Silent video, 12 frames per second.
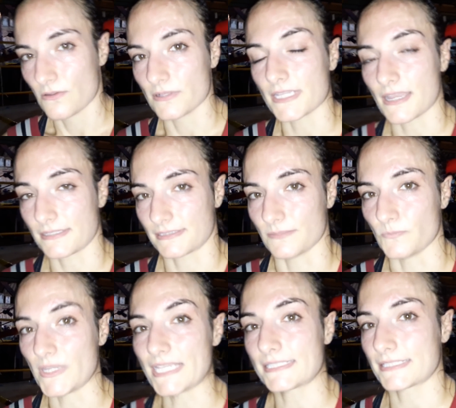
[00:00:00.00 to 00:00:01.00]
only got
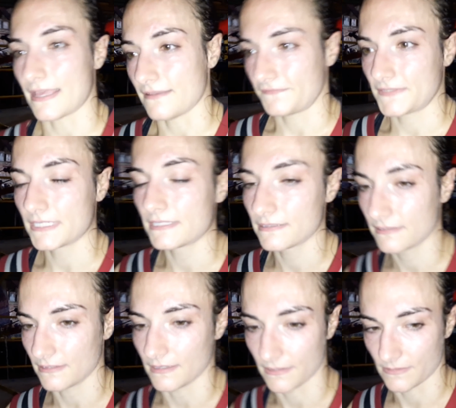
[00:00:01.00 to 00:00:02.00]
some weeks left,
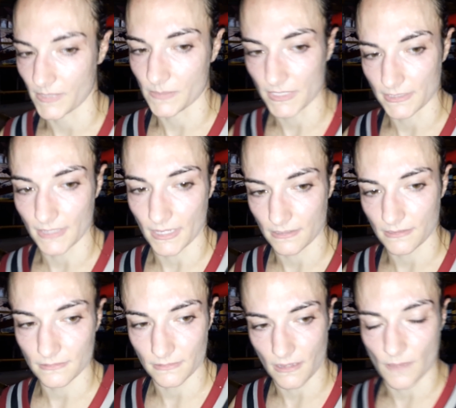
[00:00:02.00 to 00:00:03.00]
maybe like
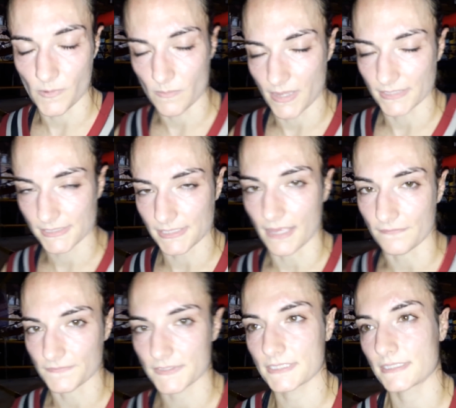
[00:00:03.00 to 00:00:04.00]
a couple months
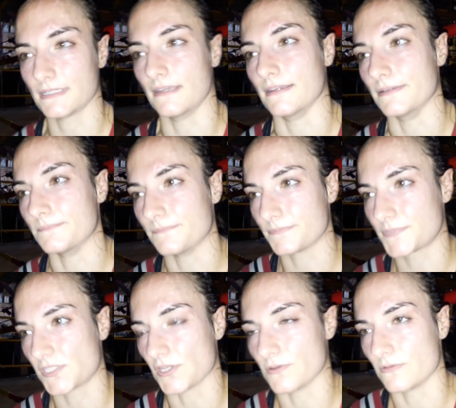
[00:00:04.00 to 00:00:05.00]
left.
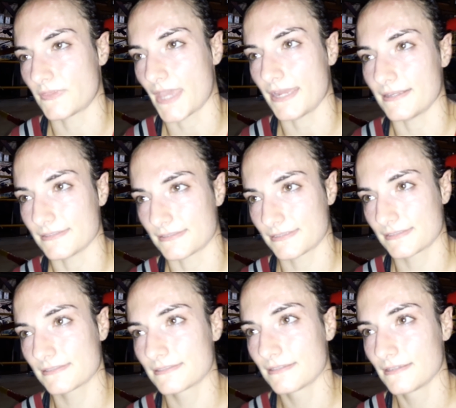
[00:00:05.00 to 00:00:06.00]
So that is
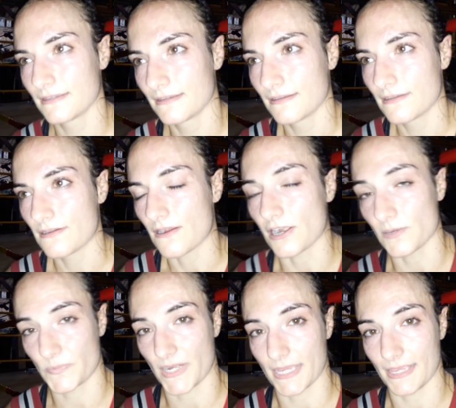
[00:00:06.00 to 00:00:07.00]

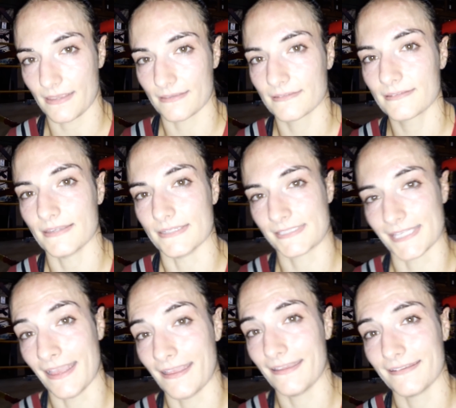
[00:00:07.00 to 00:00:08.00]
heartbreaking and
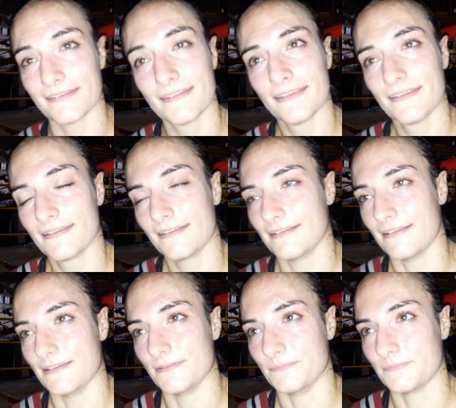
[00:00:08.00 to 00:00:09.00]
sad,
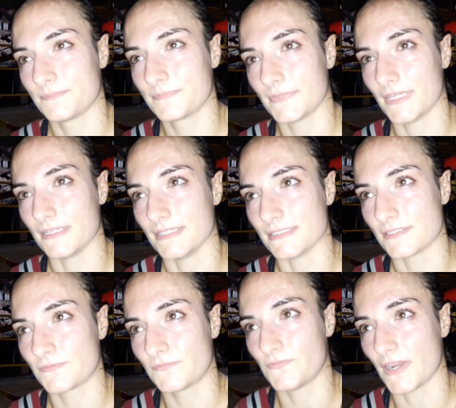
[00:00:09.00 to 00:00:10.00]
and
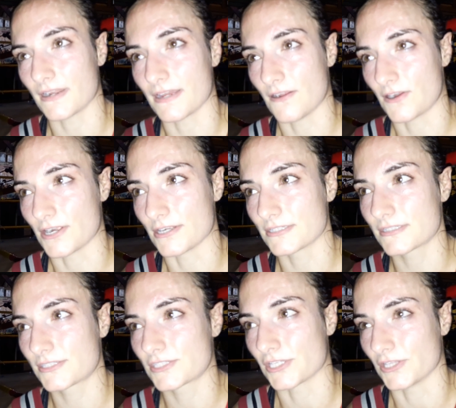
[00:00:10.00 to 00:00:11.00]
it's very hard
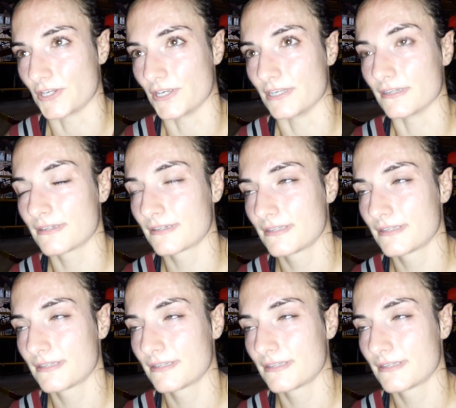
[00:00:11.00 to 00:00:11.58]
to learn.